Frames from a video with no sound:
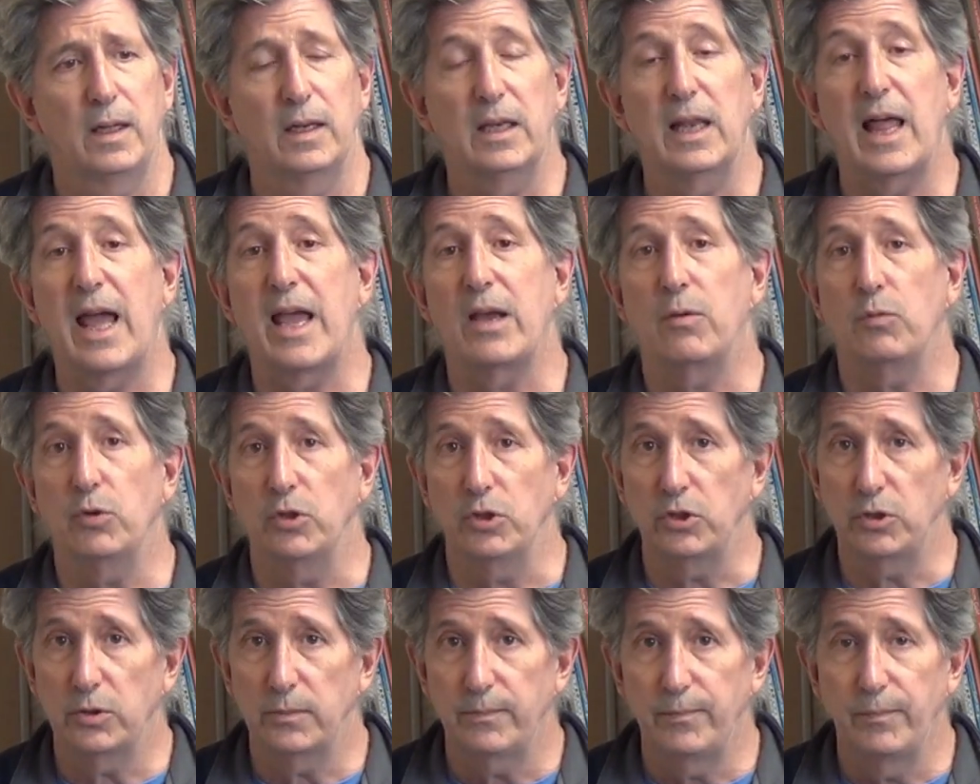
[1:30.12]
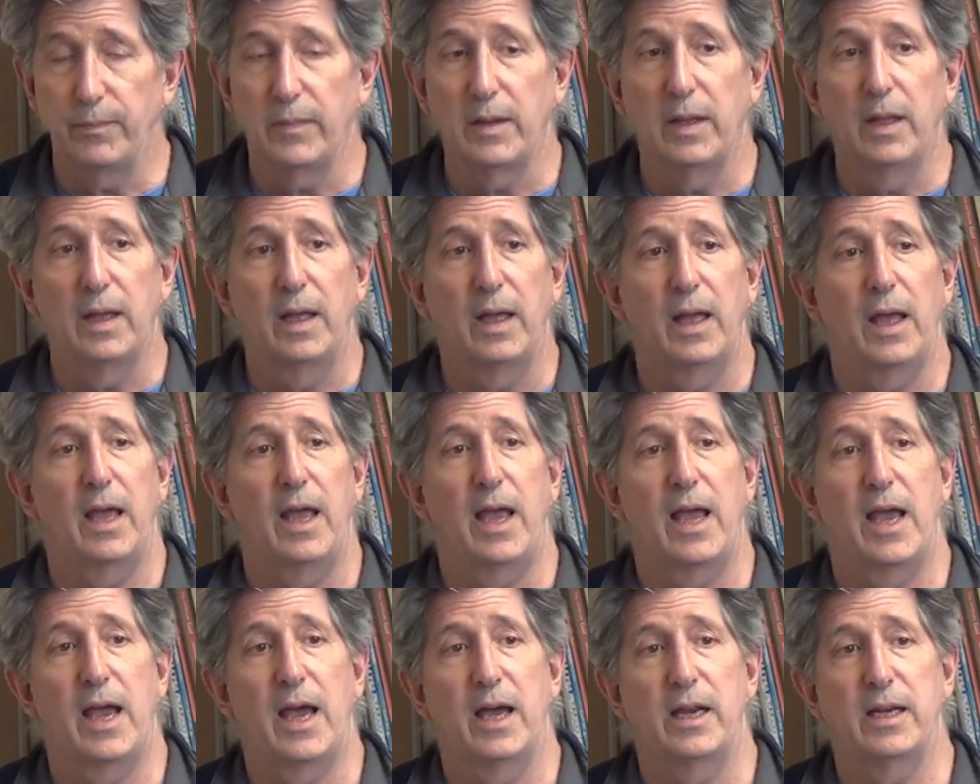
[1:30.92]
language.
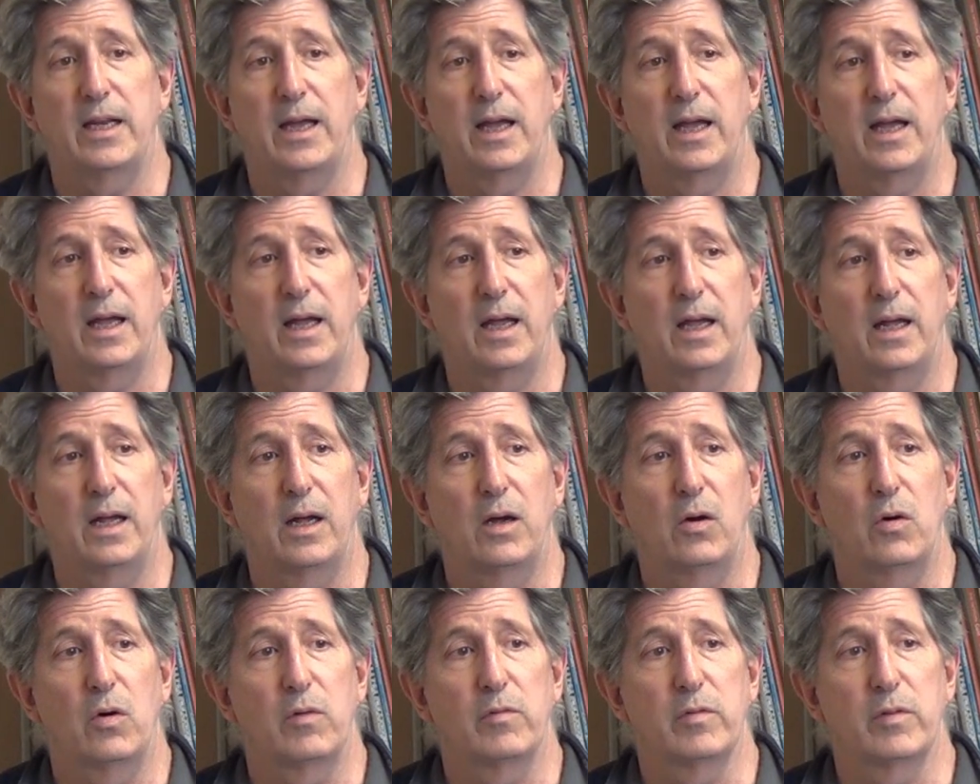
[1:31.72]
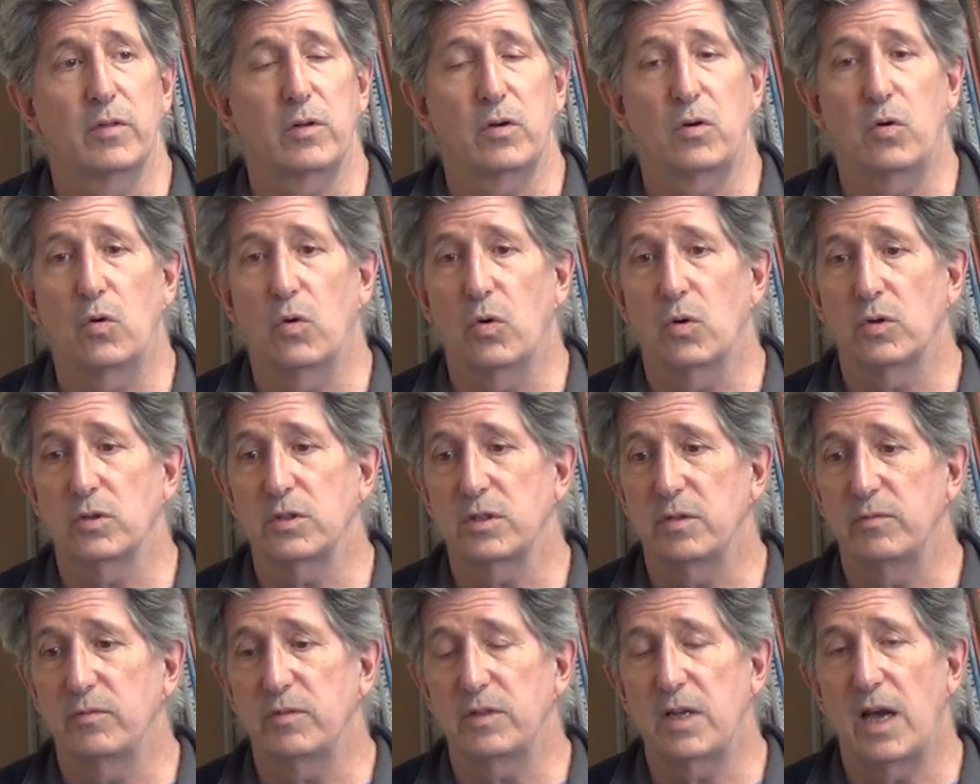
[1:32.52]
And over the
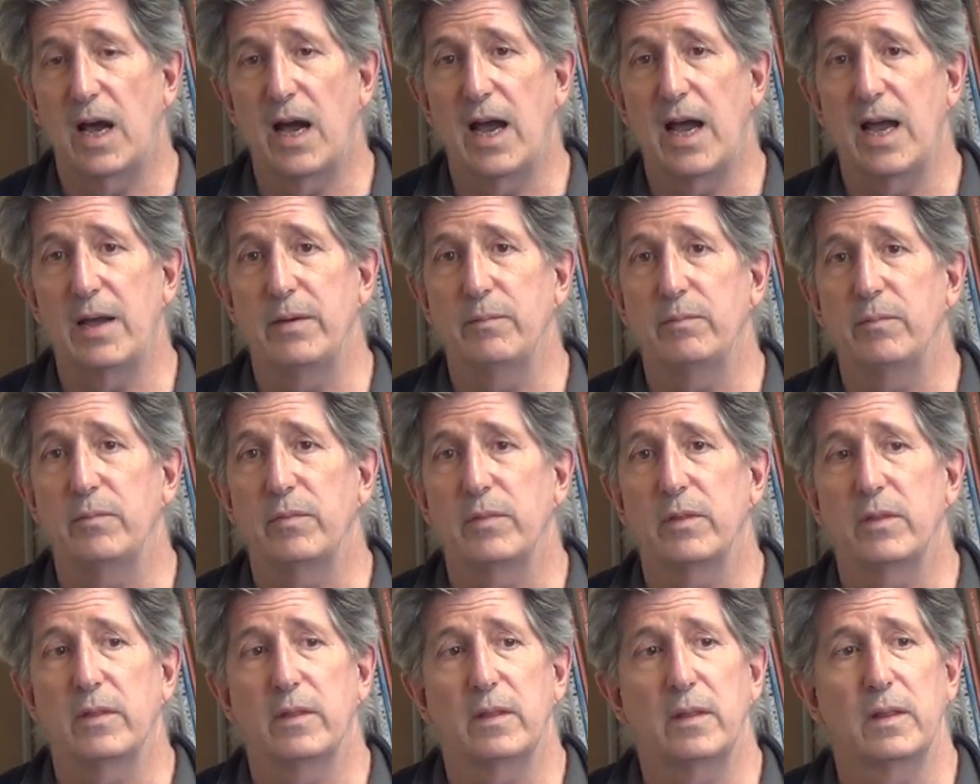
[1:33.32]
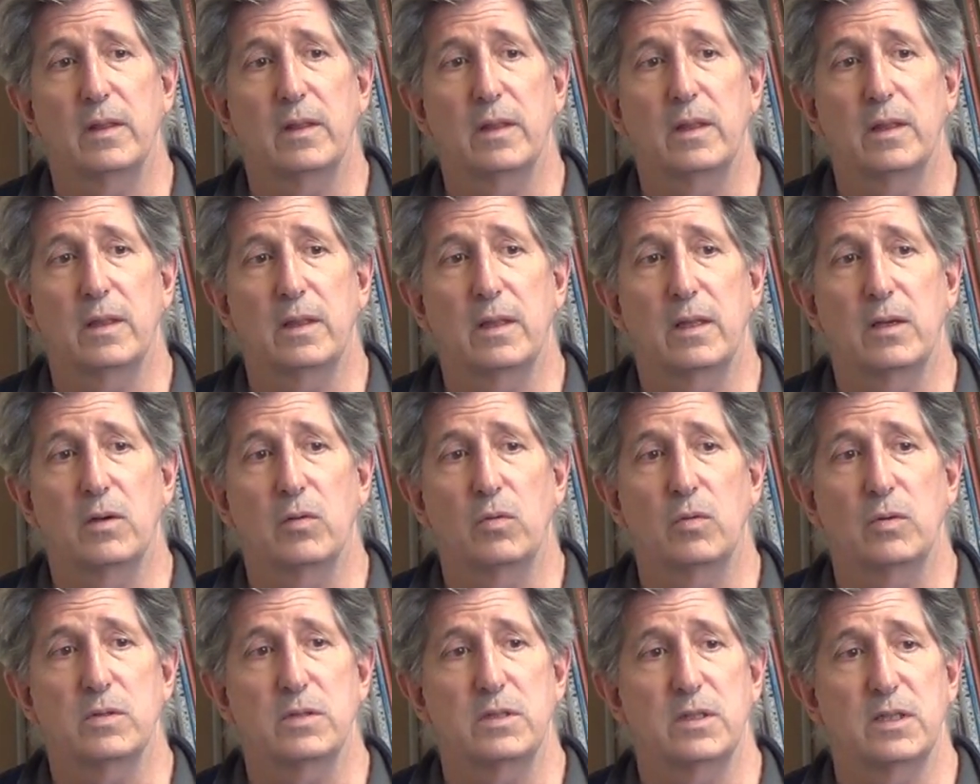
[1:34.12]
course of time,
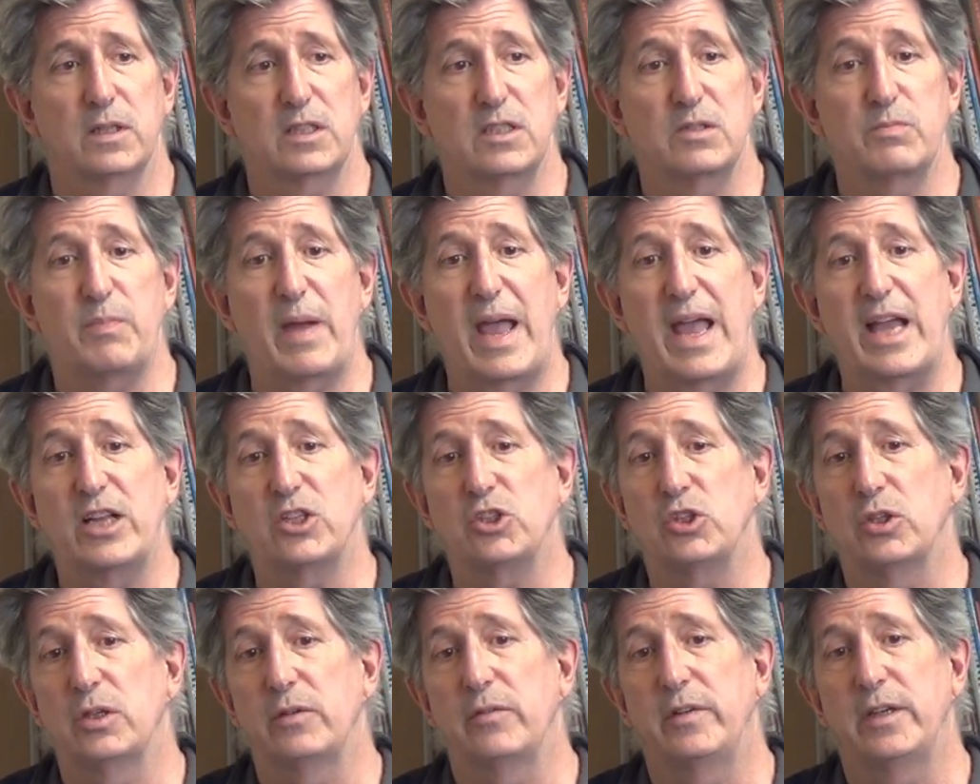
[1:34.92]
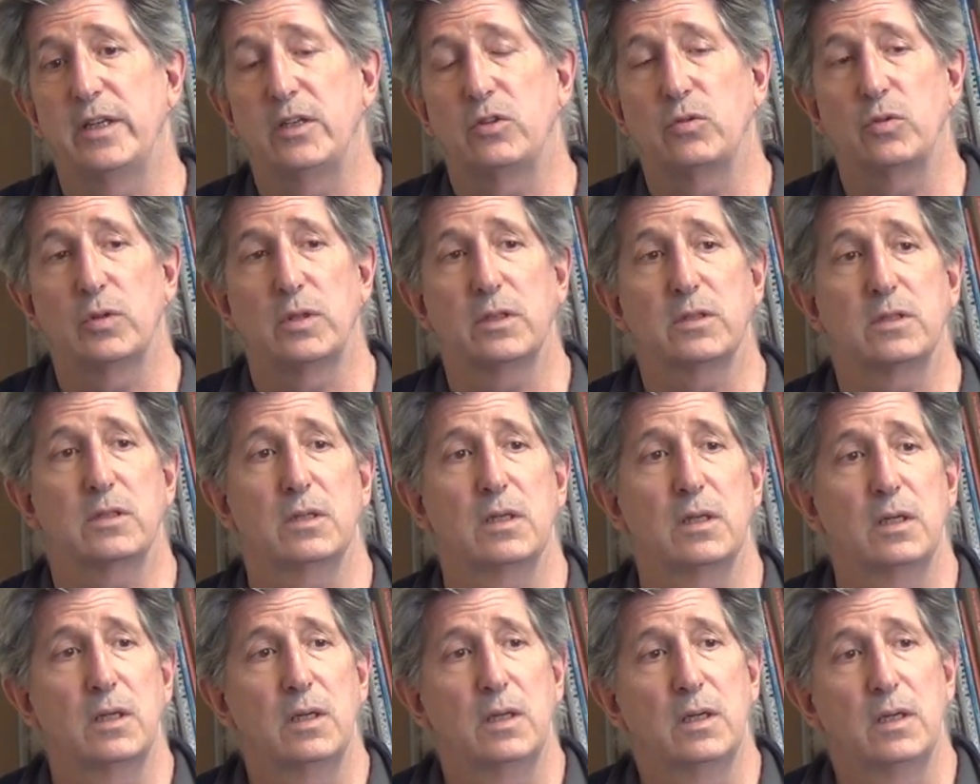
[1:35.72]
there was an expansion of
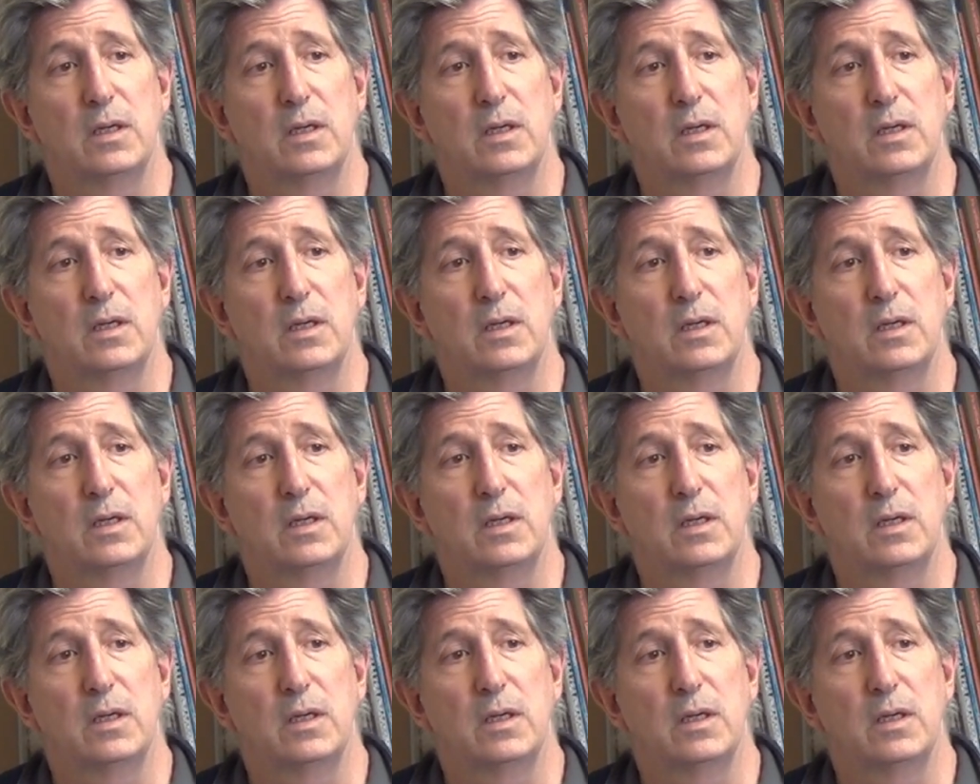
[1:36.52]
interest,